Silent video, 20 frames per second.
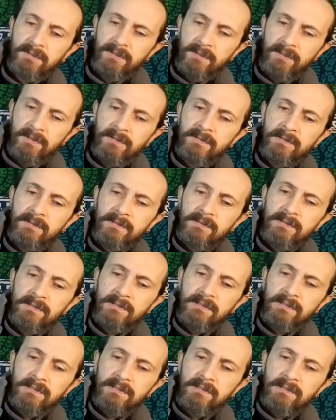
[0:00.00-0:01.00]
you know,
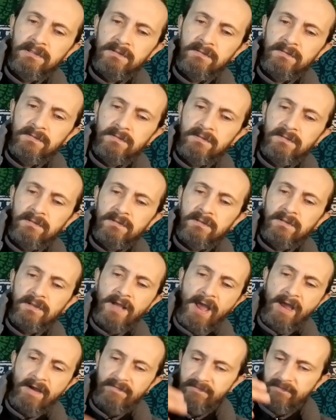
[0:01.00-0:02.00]

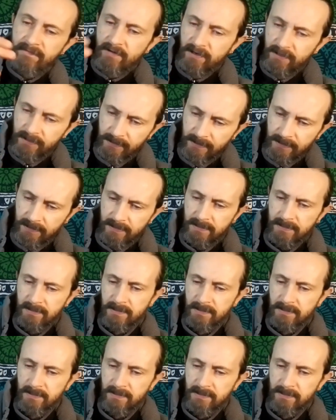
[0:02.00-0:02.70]
have fun.